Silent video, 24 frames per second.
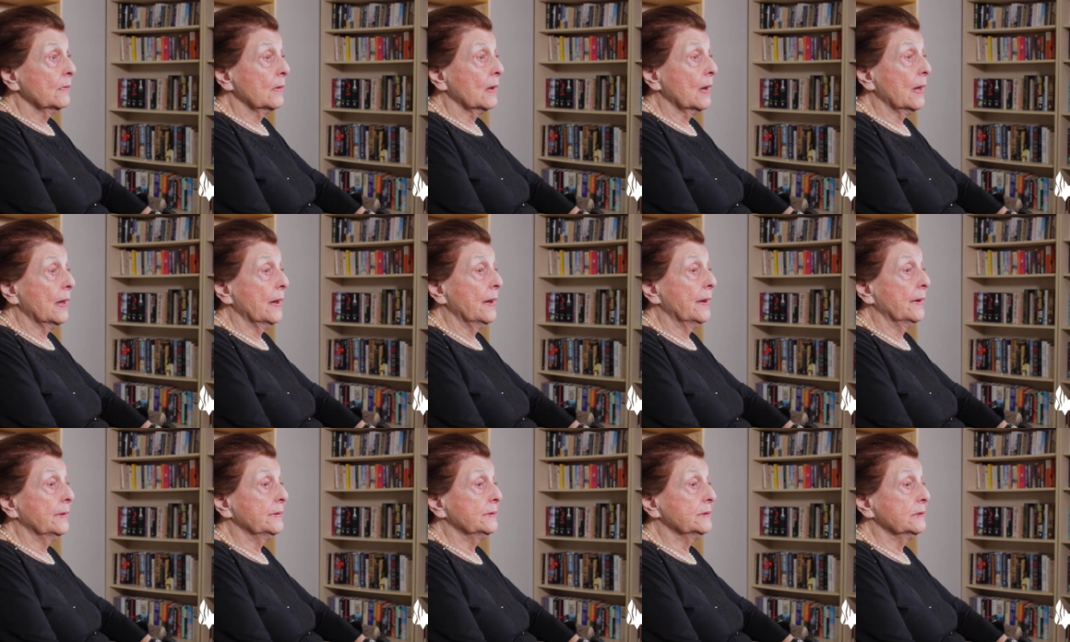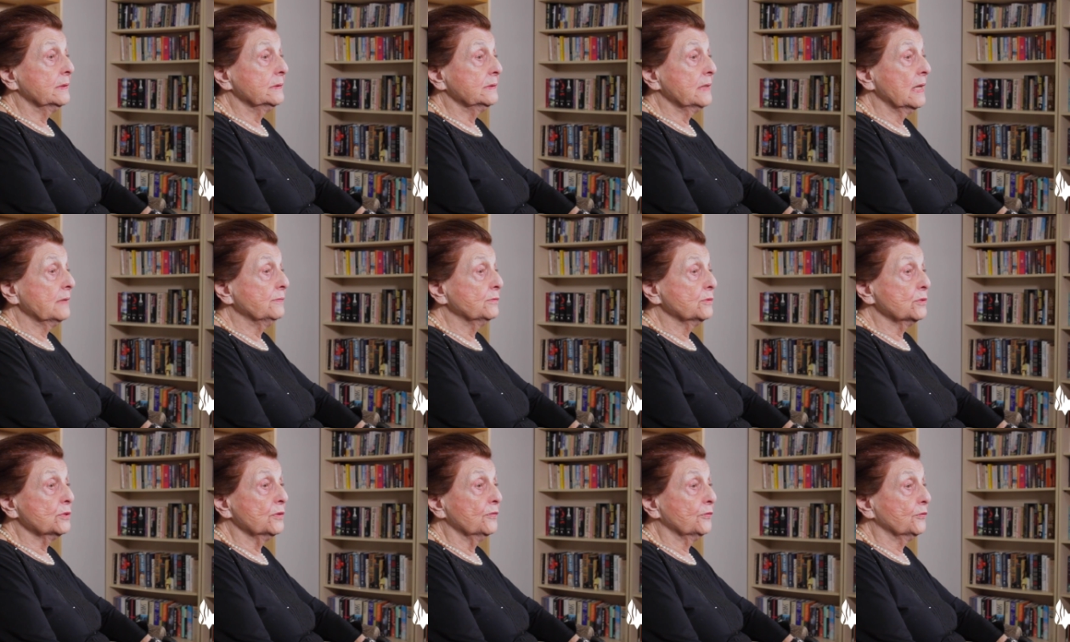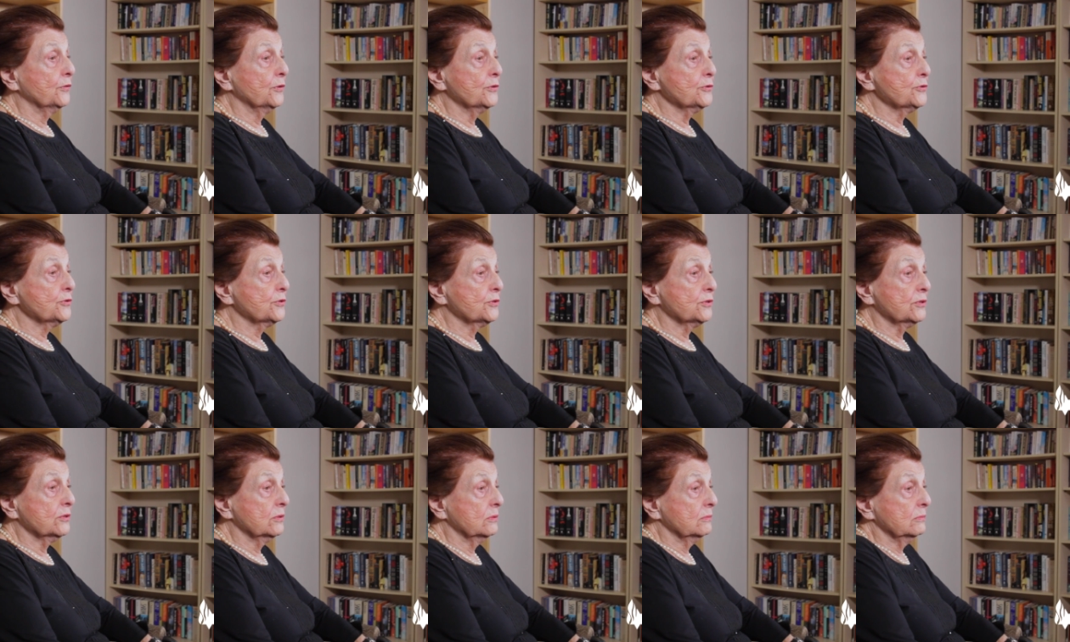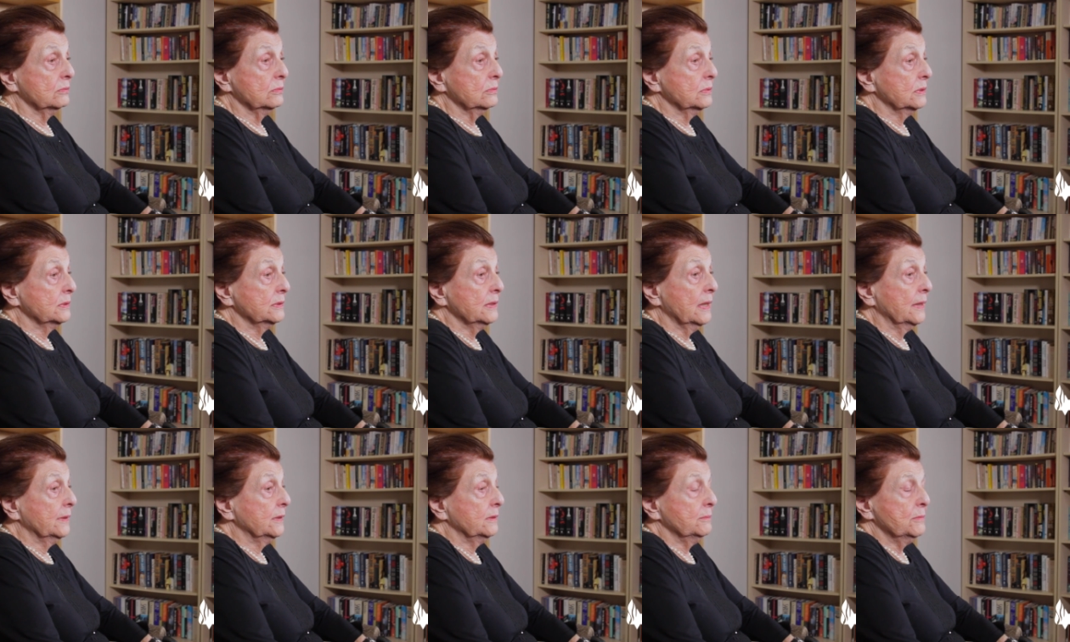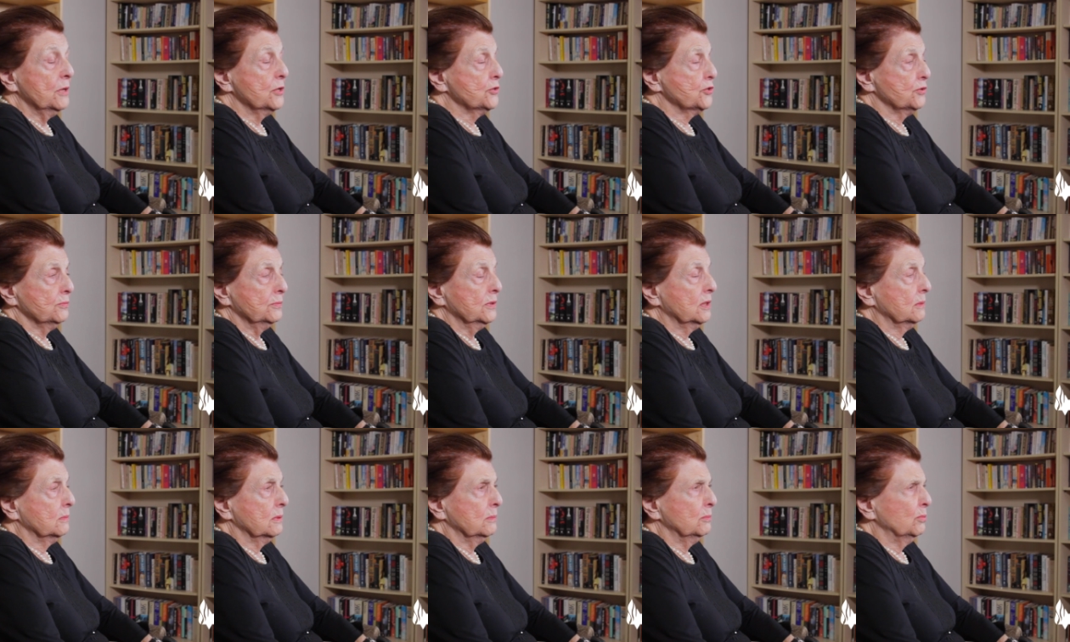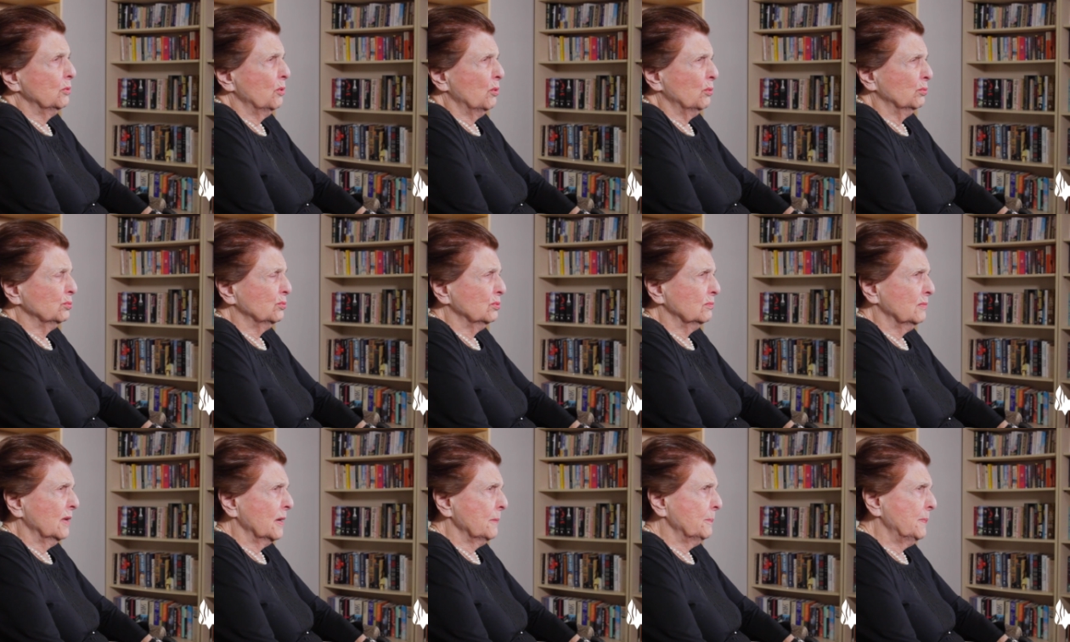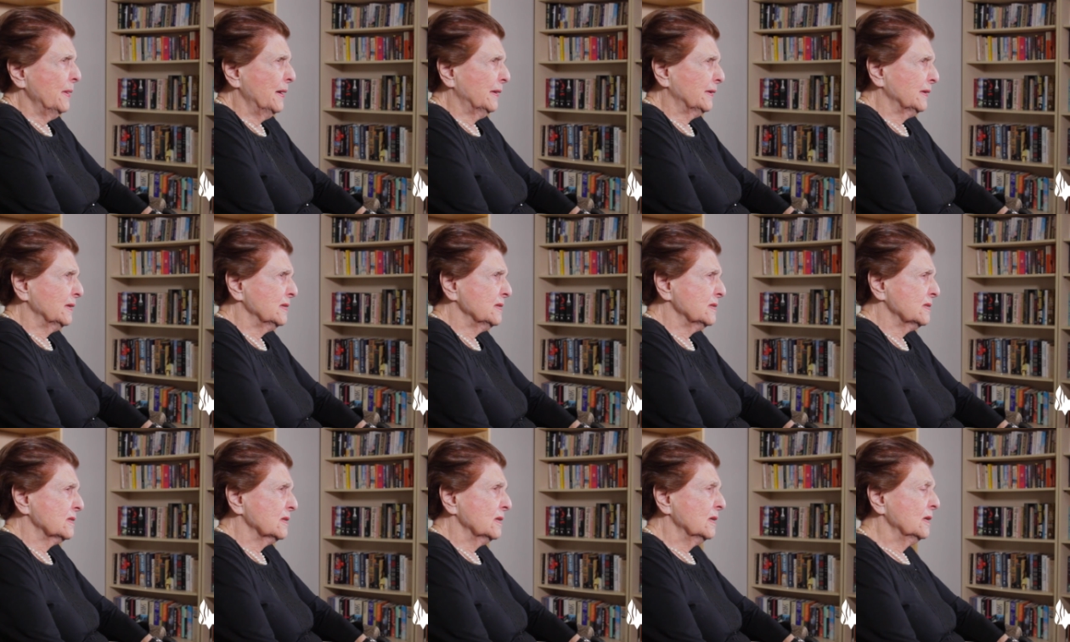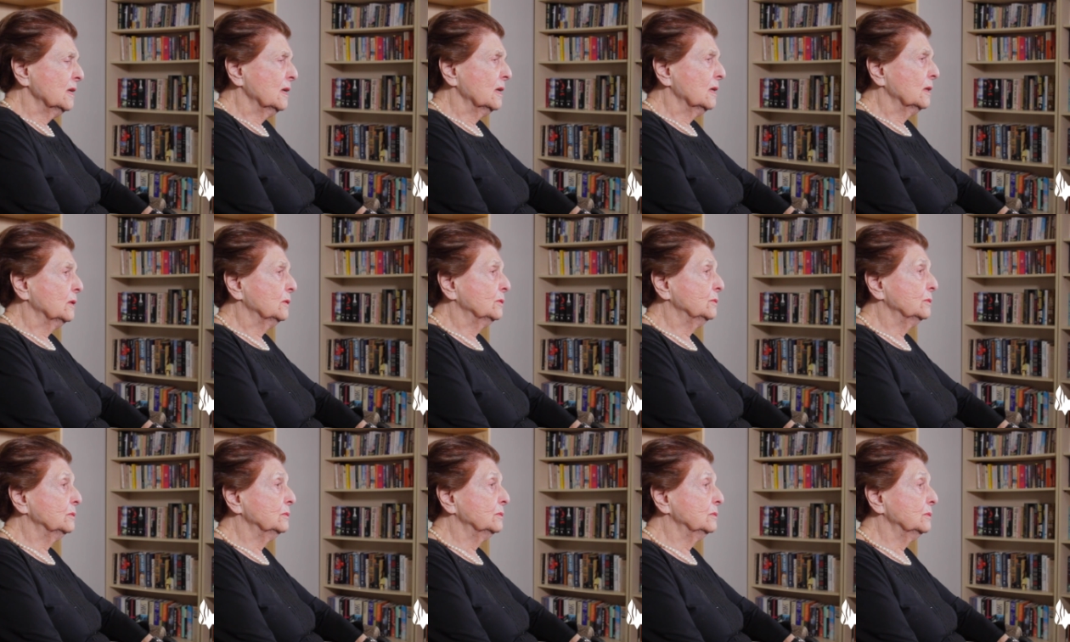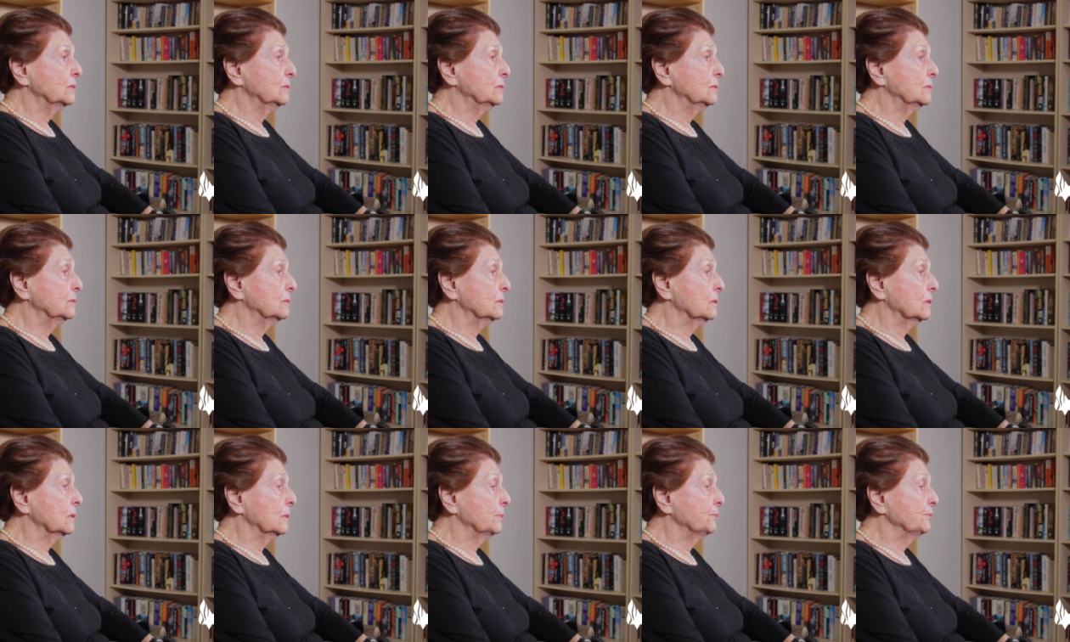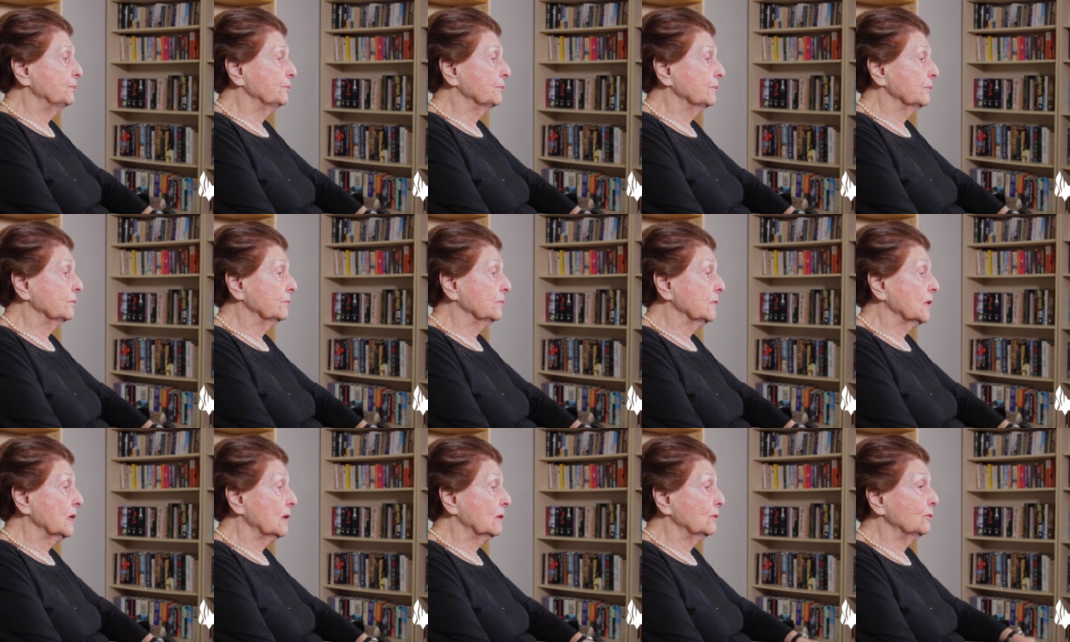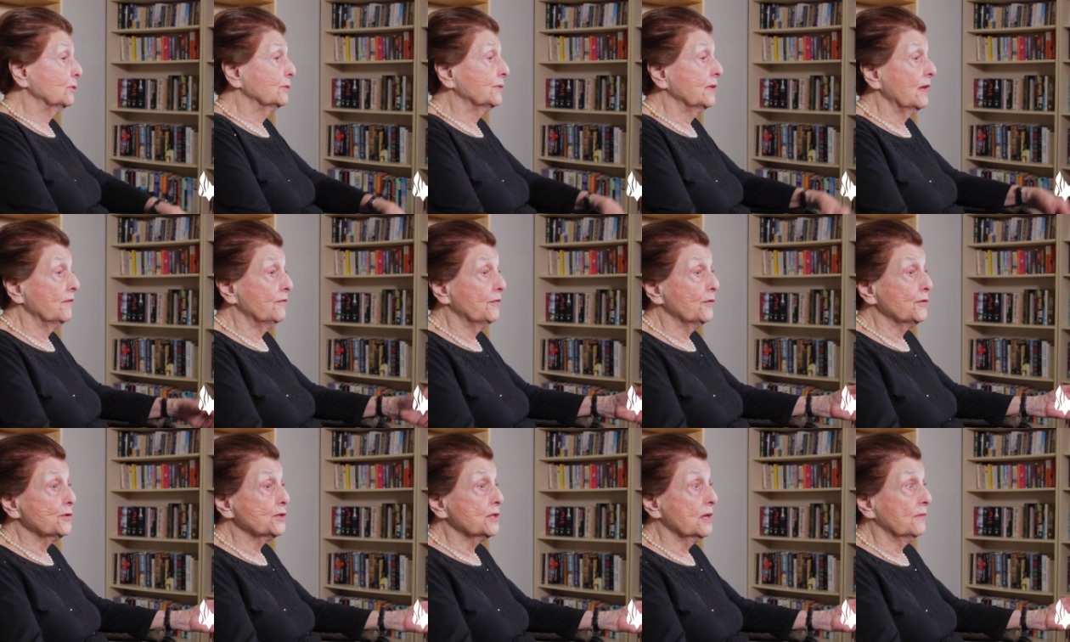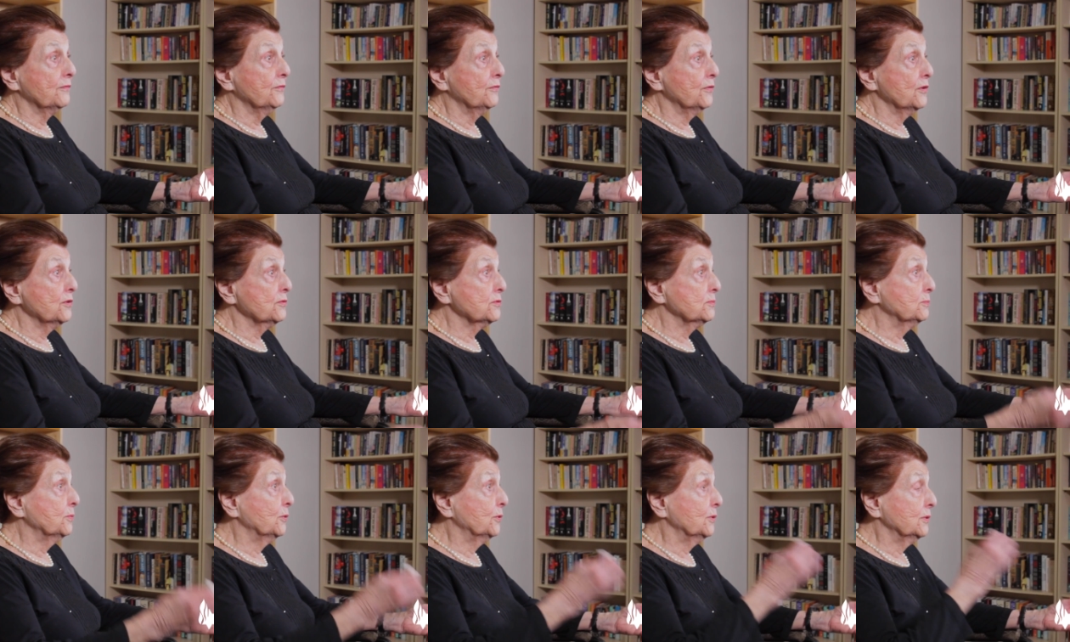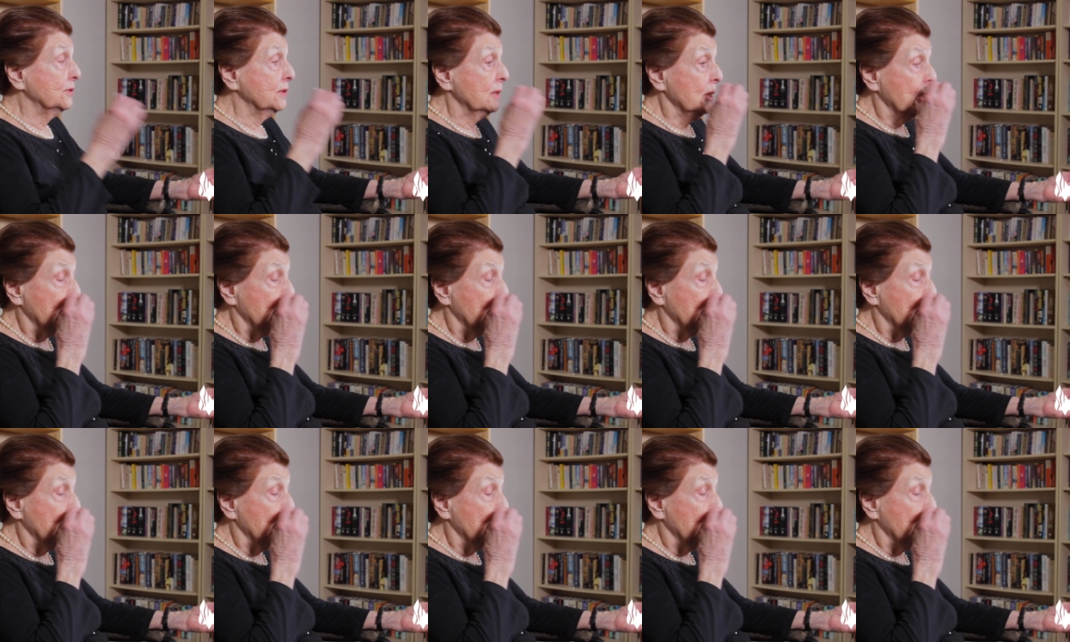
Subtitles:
And that was, of course, an unimaginable blow to my parents, who looked at their firstborn